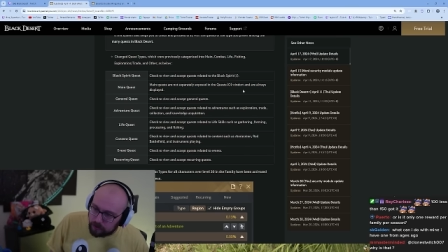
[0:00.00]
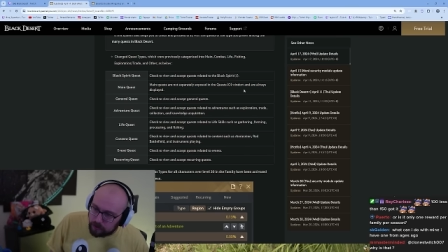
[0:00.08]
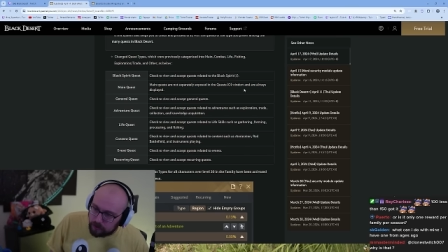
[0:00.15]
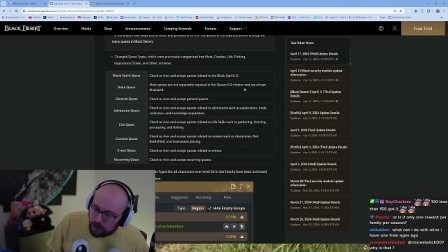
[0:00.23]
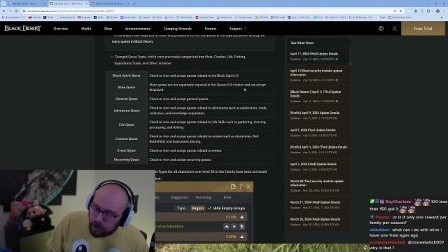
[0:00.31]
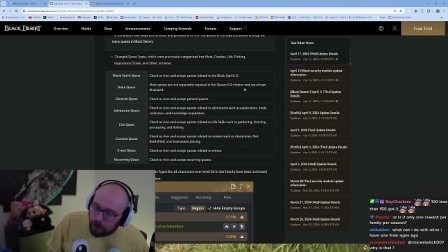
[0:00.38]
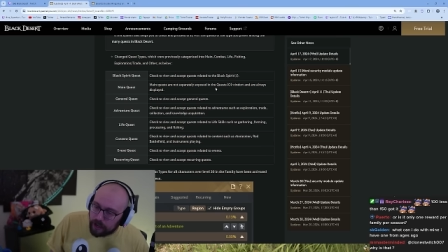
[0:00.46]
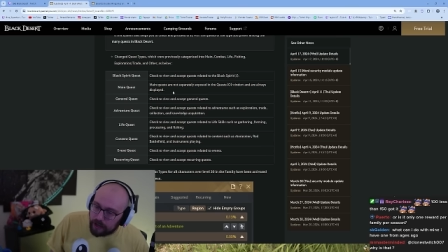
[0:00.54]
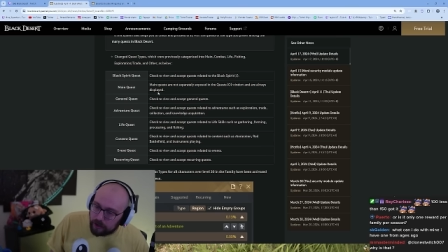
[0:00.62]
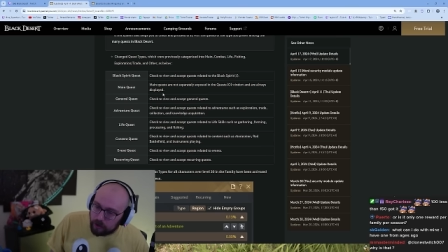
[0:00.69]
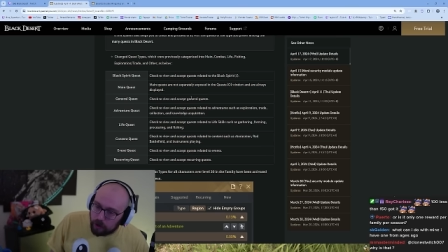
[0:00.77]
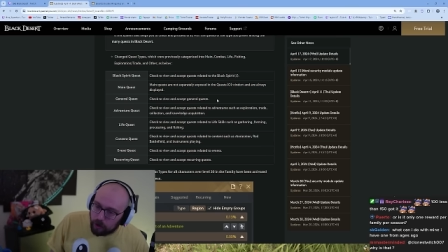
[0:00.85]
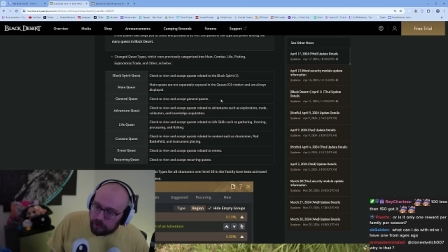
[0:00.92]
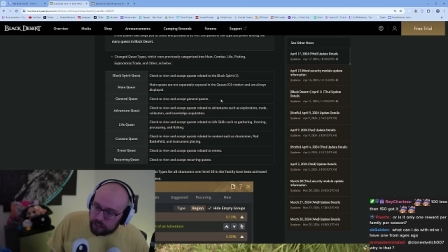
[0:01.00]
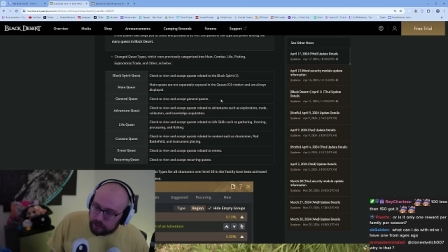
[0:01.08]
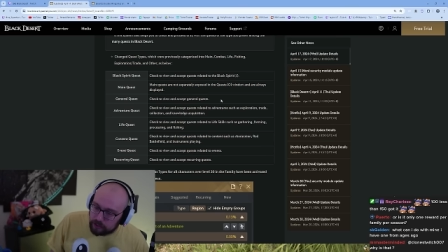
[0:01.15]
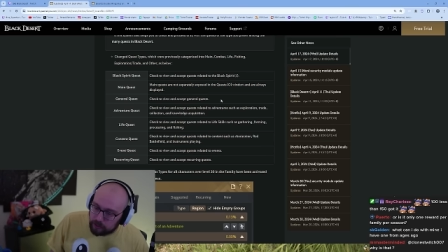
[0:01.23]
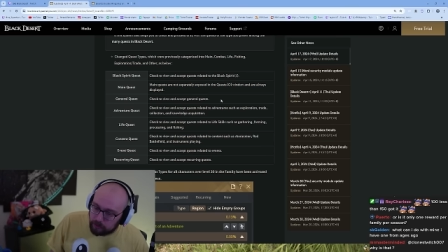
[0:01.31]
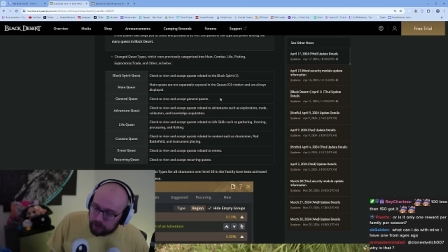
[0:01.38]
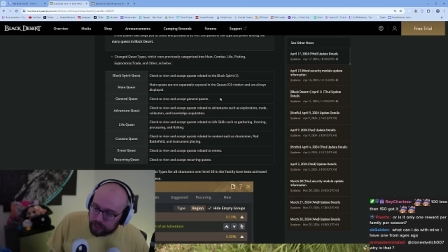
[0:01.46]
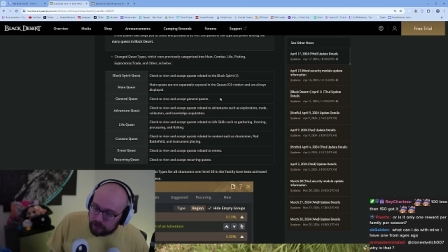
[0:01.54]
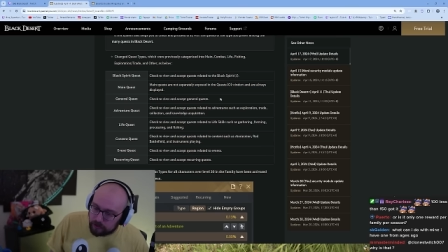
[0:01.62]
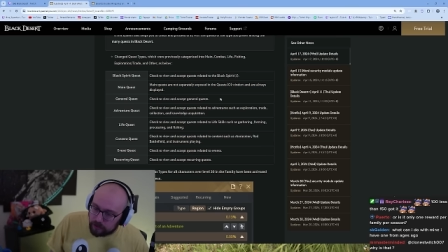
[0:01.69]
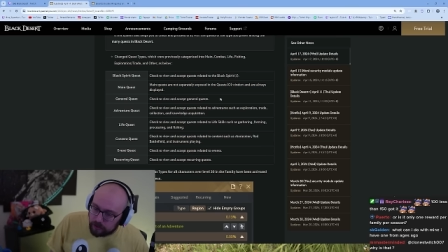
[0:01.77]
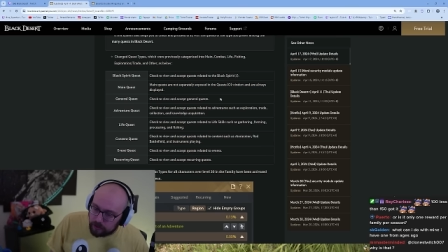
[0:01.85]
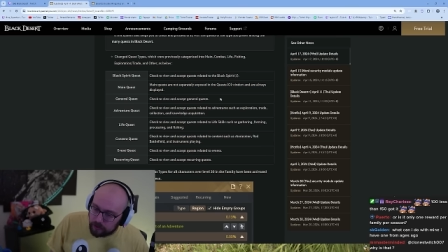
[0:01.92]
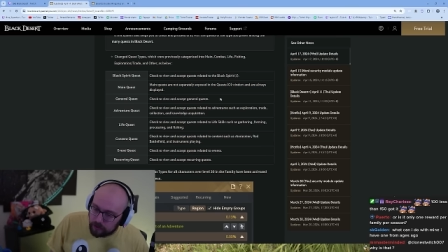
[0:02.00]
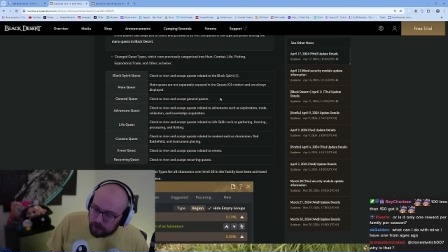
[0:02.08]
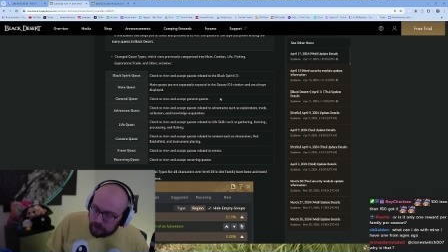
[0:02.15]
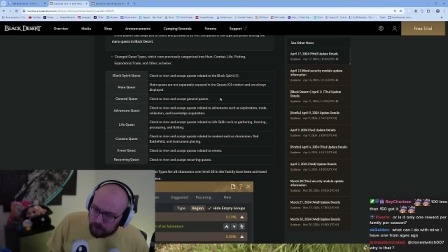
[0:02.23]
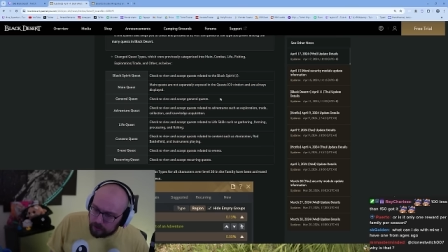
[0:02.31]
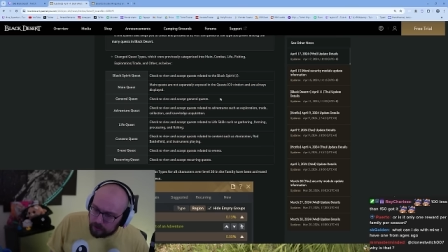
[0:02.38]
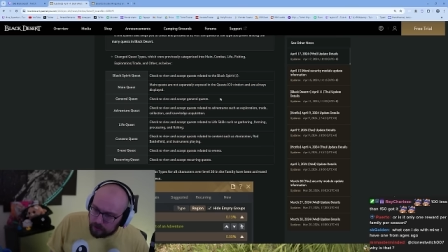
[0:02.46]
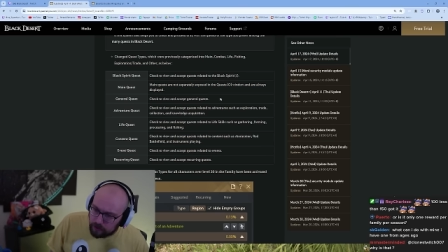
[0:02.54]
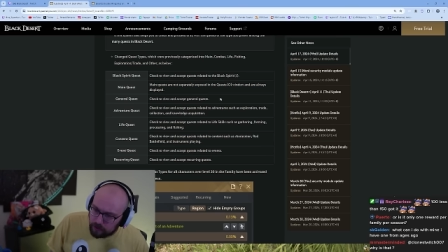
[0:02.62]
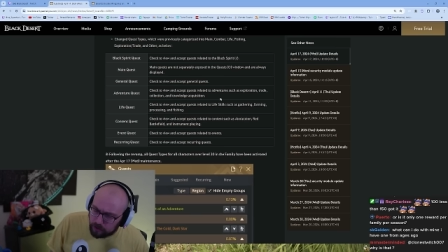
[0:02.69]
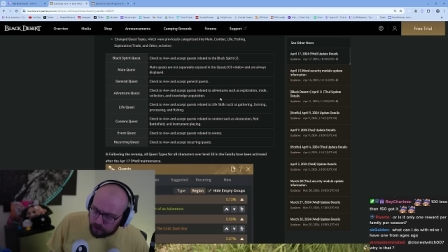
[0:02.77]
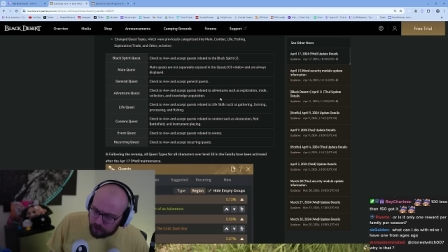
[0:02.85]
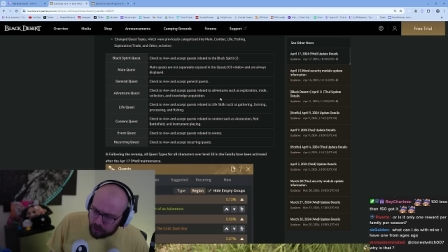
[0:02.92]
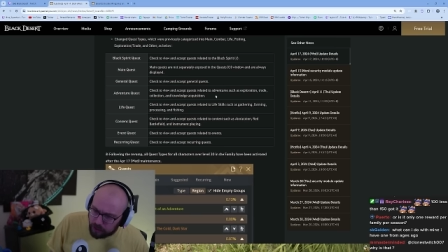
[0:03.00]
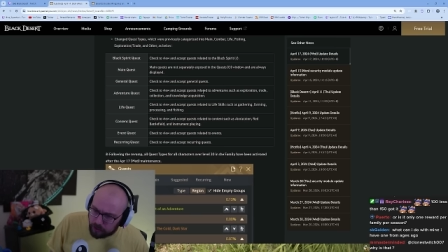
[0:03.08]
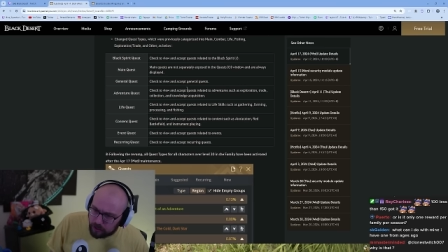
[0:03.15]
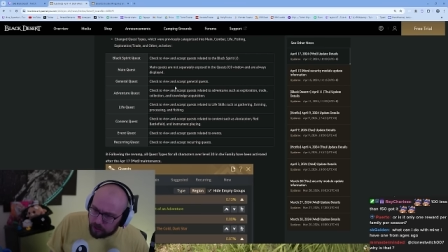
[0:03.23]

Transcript: Oh, and are always displayed. Okay.